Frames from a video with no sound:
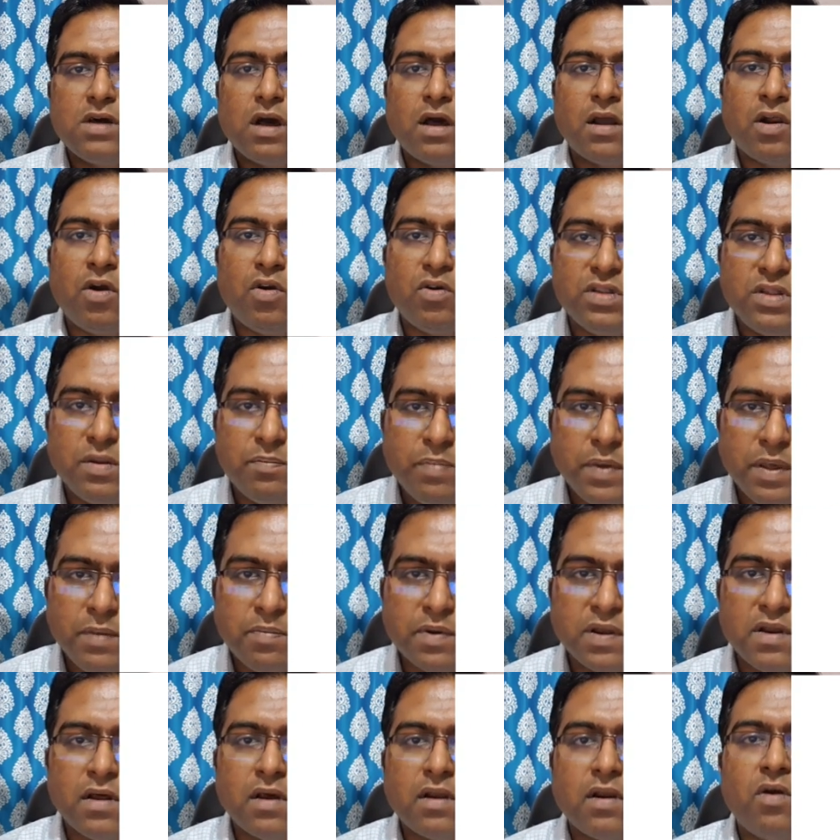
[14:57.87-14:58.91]
around the
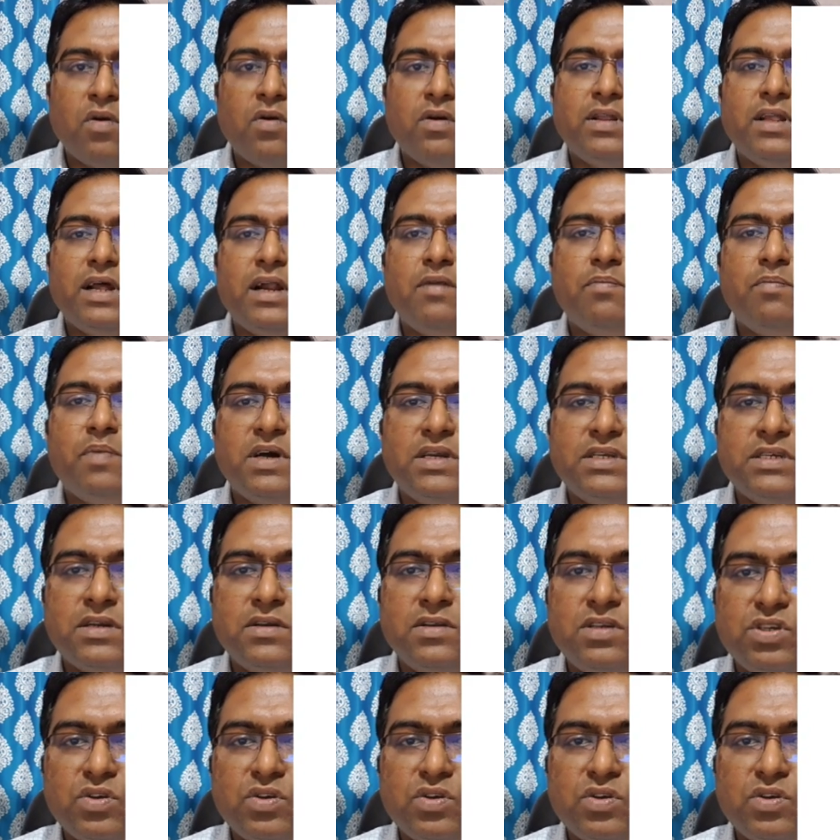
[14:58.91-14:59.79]
people around that person.